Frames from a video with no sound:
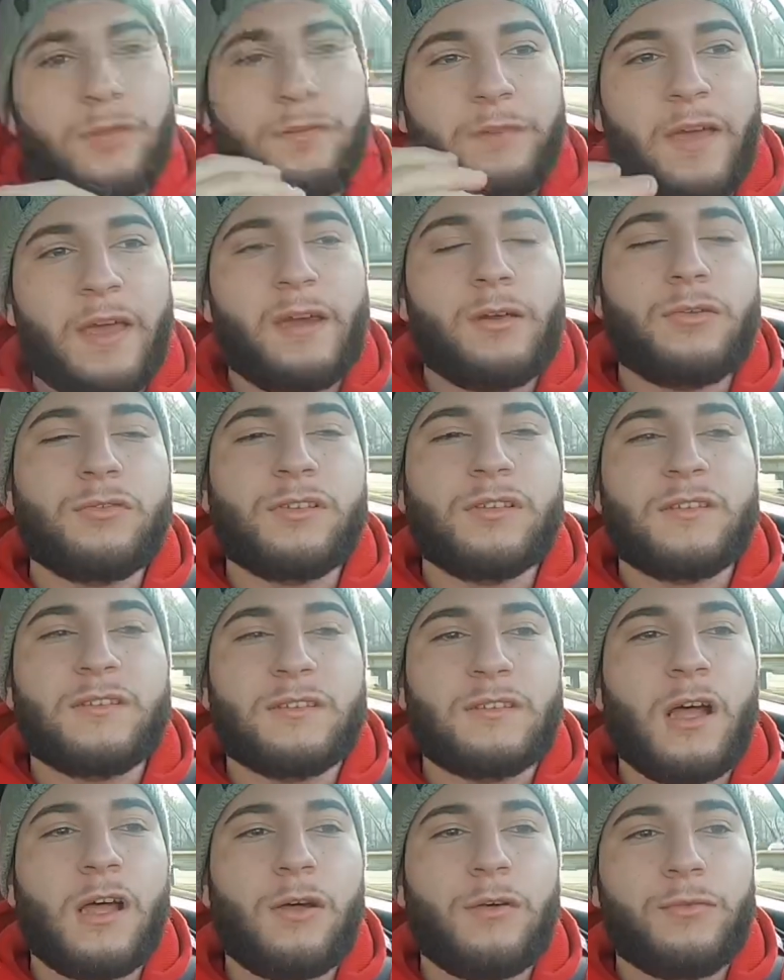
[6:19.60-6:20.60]
Vanos
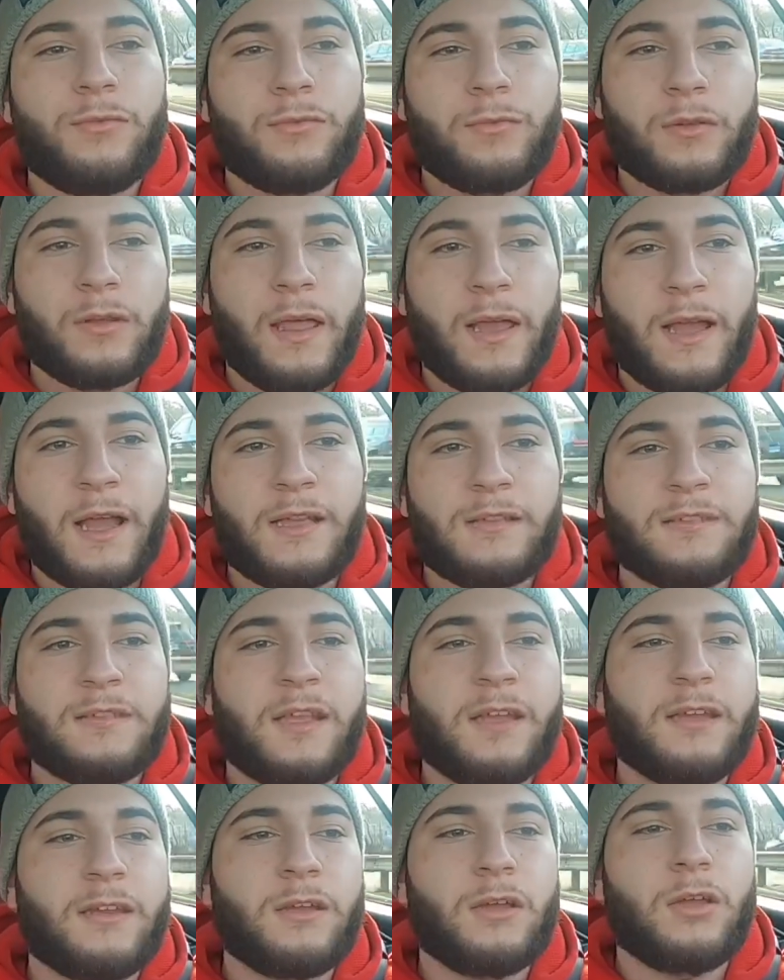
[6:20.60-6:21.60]
itself, like I
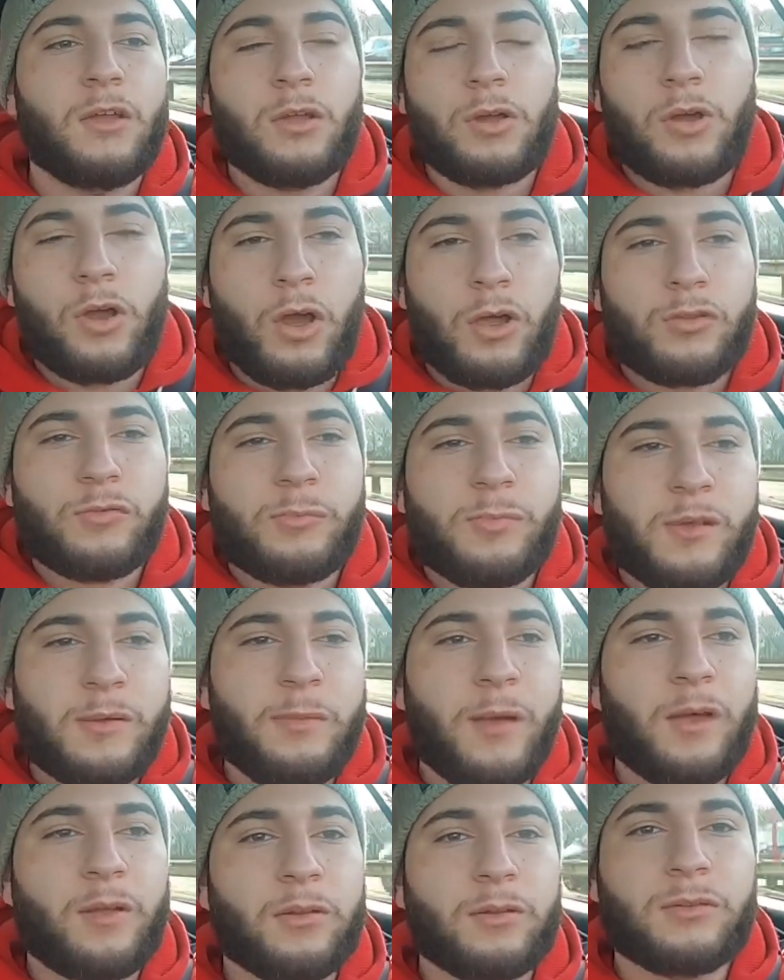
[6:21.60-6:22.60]
said, cost me
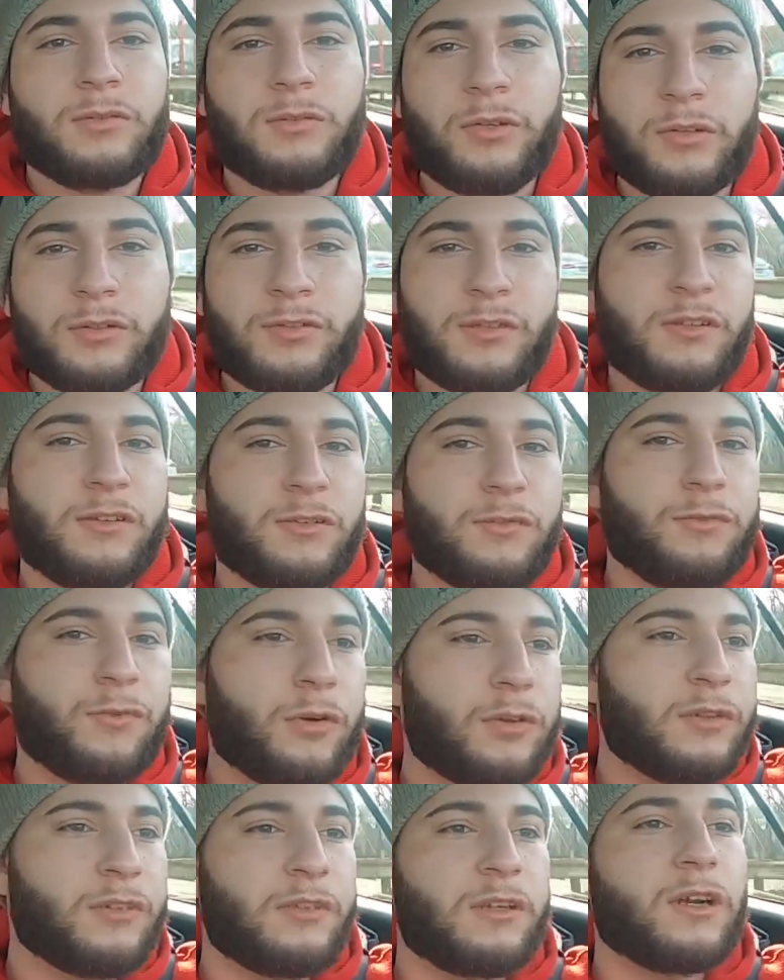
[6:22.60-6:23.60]
about $1,300 to
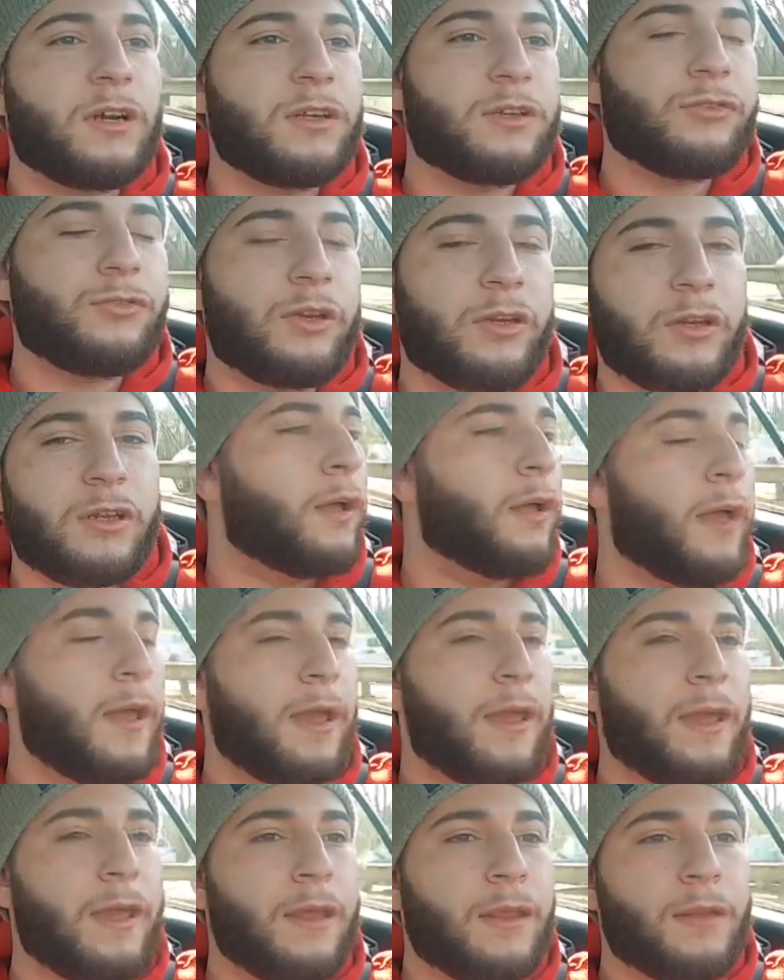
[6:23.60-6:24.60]
$1,400,
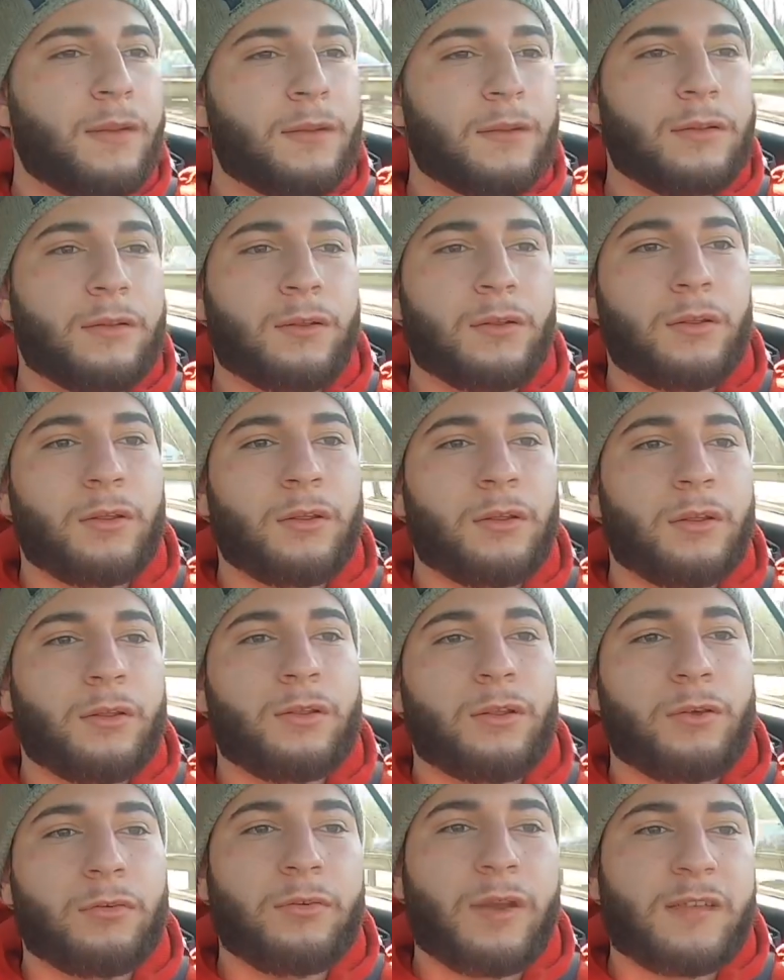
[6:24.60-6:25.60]

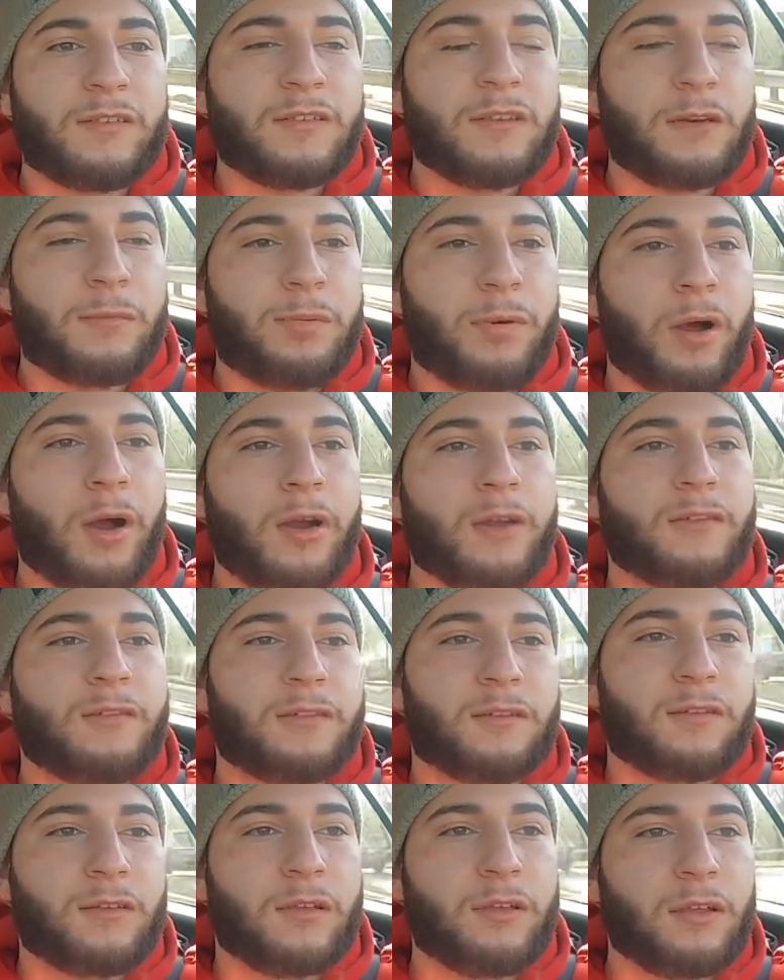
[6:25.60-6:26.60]
and the rest of the
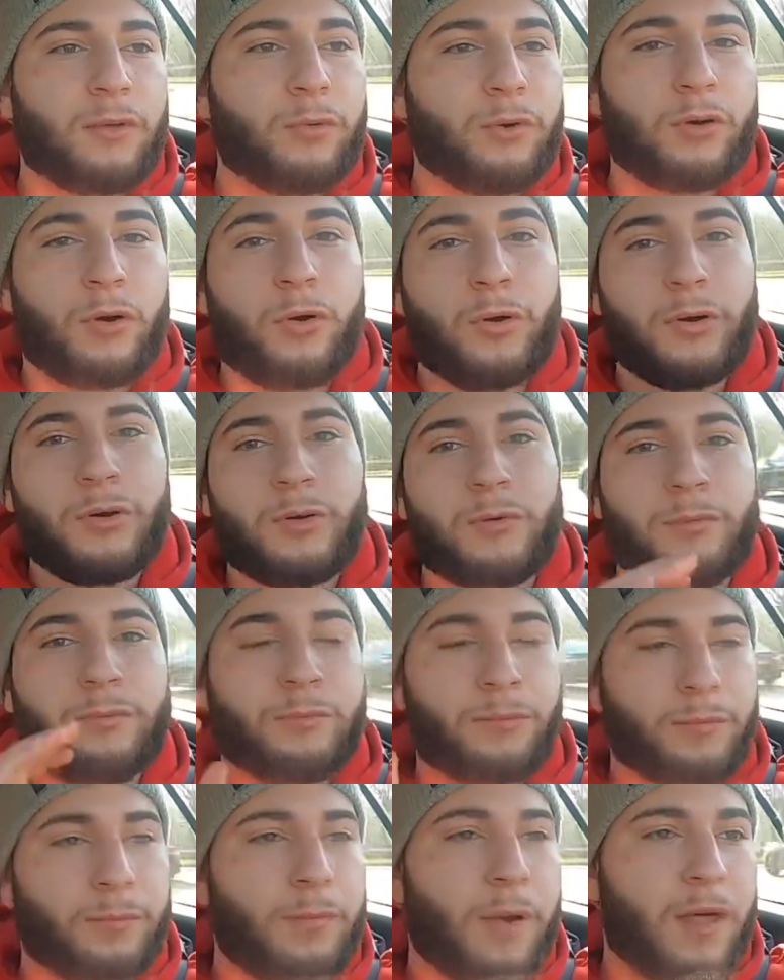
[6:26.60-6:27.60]
parts were ordered
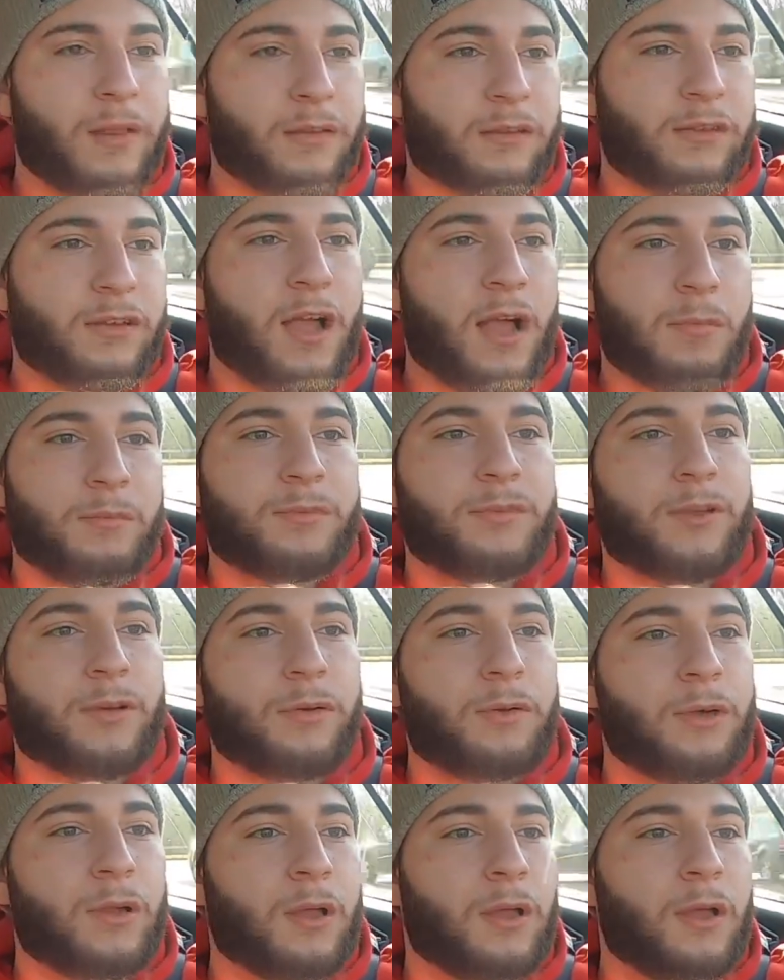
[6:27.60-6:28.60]
by the shop,
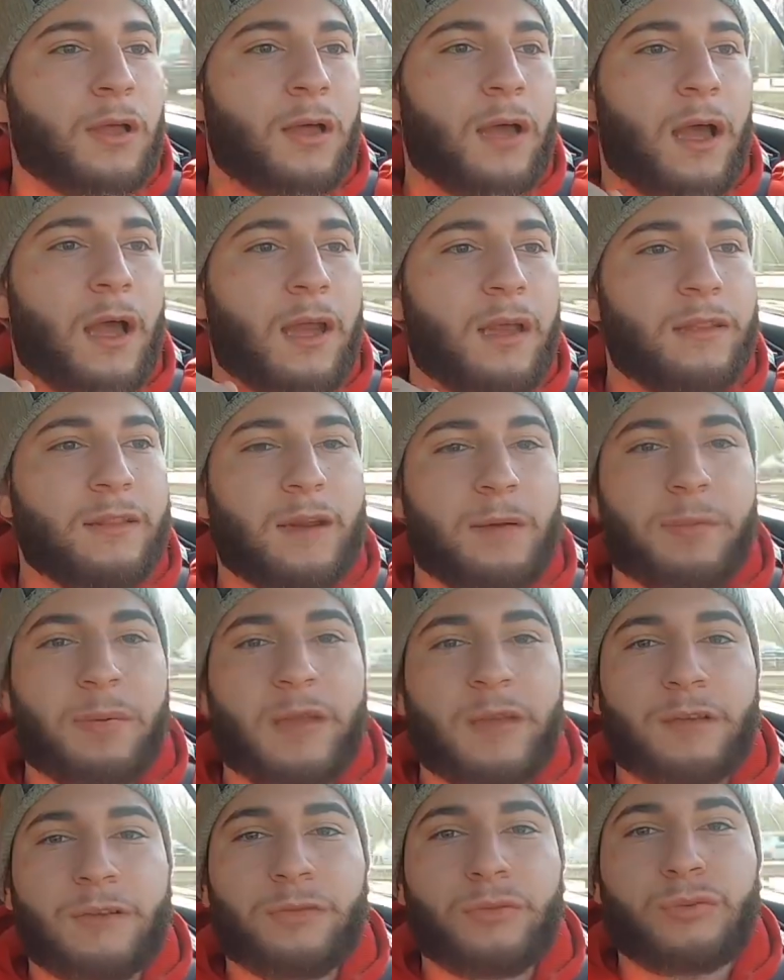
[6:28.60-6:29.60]
so I ended up
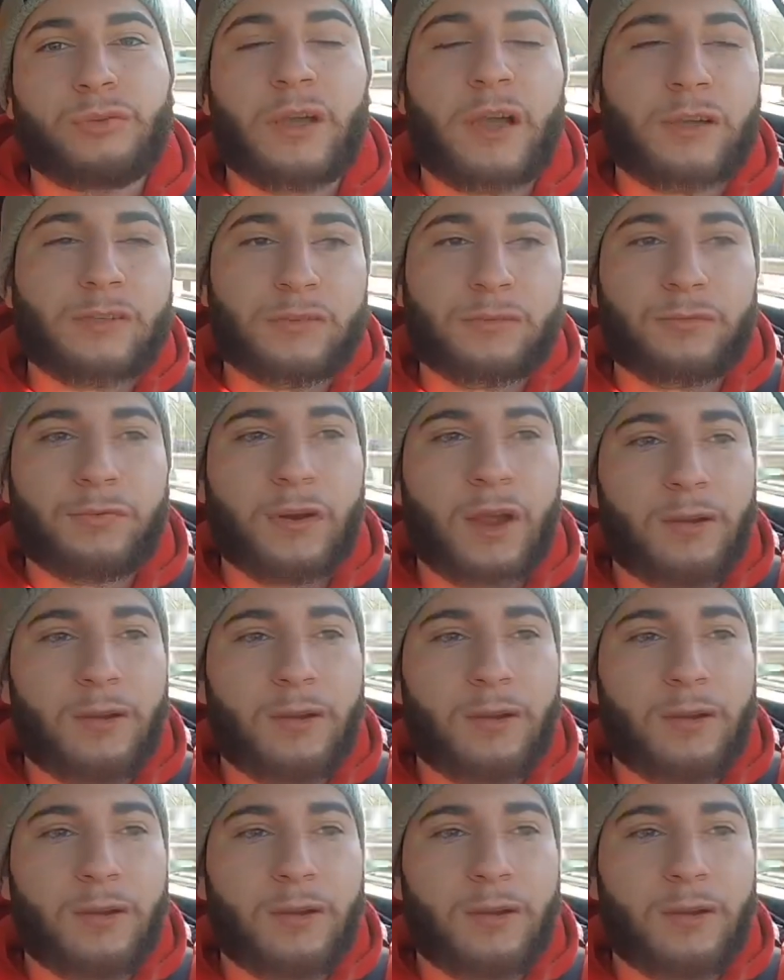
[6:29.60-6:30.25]
paying $2,000 for